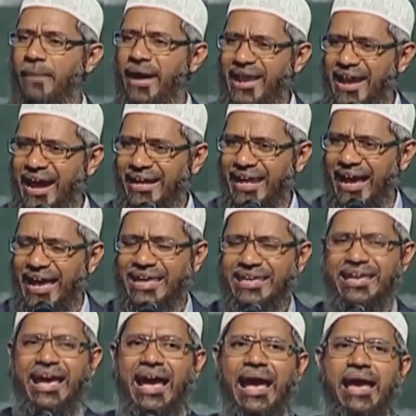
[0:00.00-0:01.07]
men are
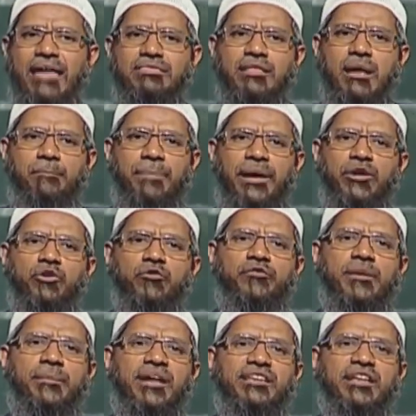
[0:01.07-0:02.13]
dying as compared to
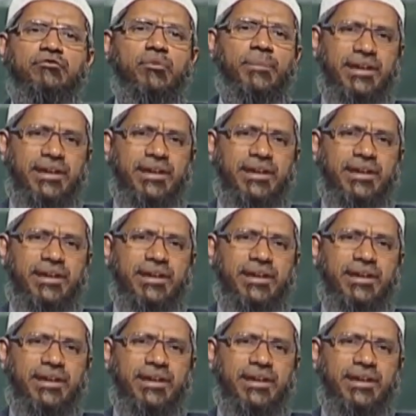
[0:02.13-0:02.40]
females and